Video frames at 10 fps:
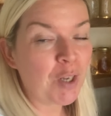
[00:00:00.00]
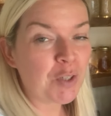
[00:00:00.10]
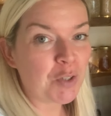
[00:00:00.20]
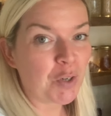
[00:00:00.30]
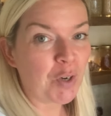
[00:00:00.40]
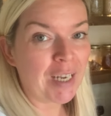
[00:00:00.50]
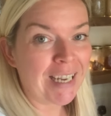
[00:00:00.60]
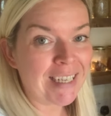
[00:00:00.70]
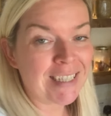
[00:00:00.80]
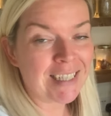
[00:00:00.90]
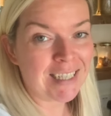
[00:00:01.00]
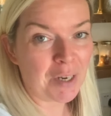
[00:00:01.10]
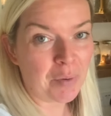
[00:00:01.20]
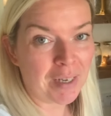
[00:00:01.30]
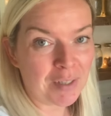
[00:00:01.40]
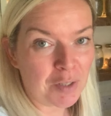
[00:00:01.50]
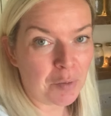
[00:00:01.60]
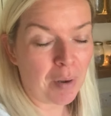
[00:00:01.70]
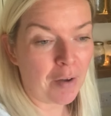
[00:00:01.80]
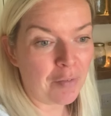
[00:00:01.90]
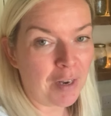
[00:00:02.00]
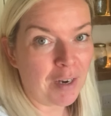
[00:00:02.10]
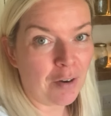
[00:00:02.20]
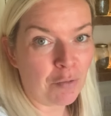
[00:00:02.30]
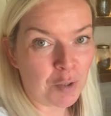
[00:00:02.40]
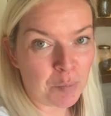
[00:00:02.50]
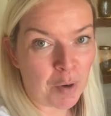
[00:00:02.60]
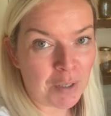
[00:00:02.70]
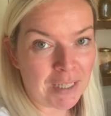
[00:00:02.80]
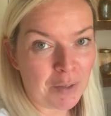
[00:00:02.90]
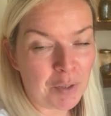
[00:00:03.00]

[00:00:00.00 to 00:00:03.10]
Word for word: So yesterday we ended up having a roast pork dinner,